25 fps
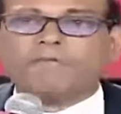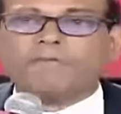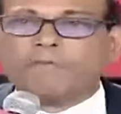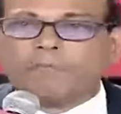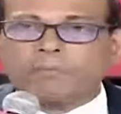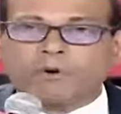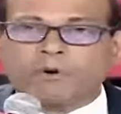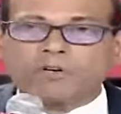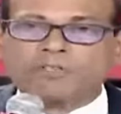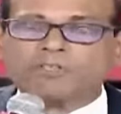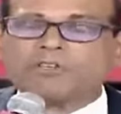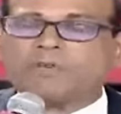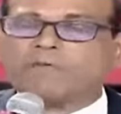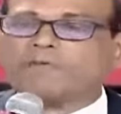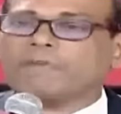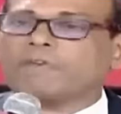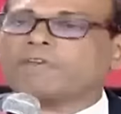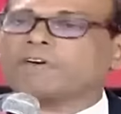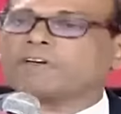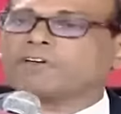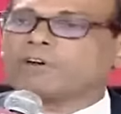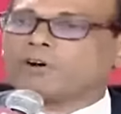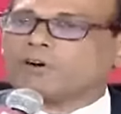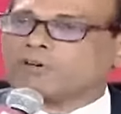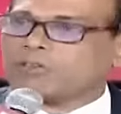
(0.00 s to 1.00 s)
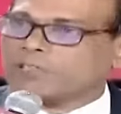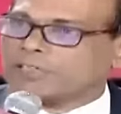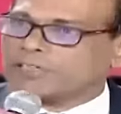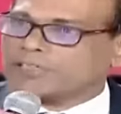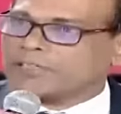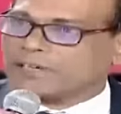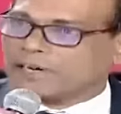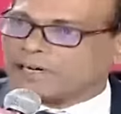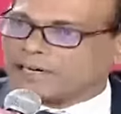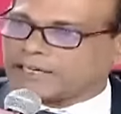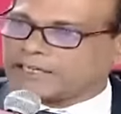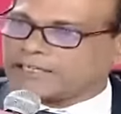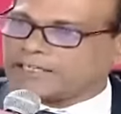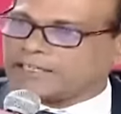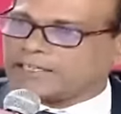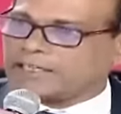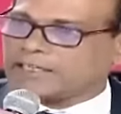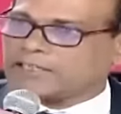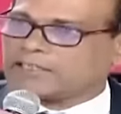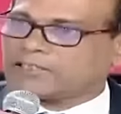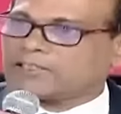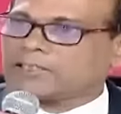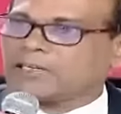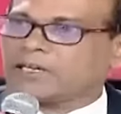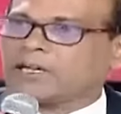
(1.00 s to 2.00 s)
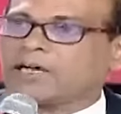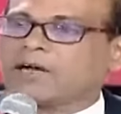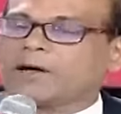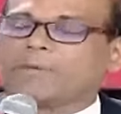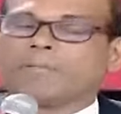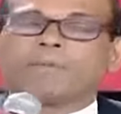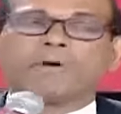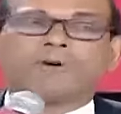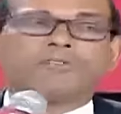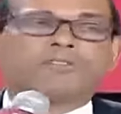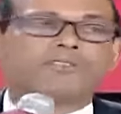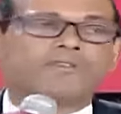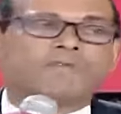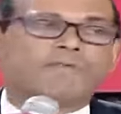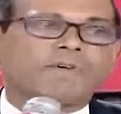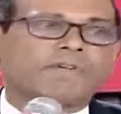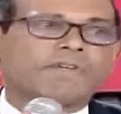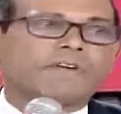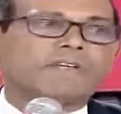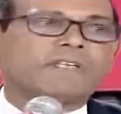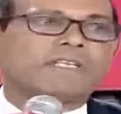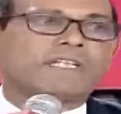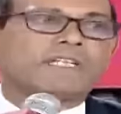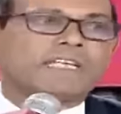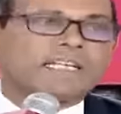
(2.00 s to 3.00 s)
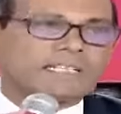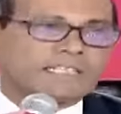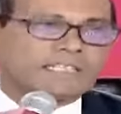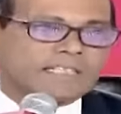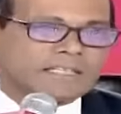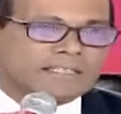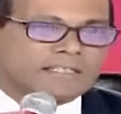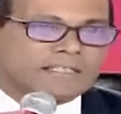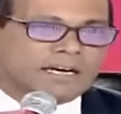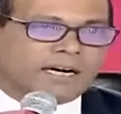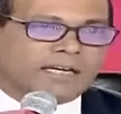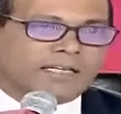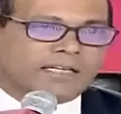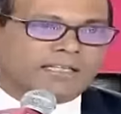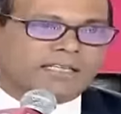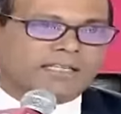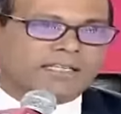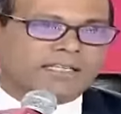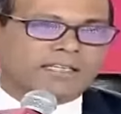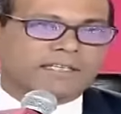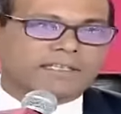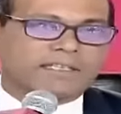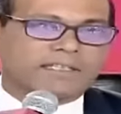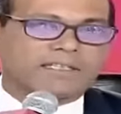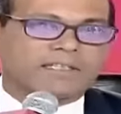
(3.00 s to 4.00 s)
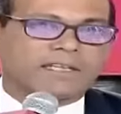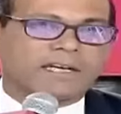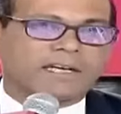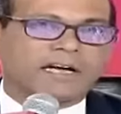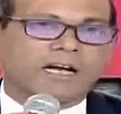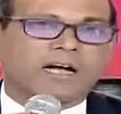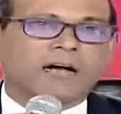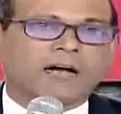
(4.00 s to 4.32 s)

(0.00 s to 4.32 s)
Most of our doctors are Indians. Most of our teachers are Indians.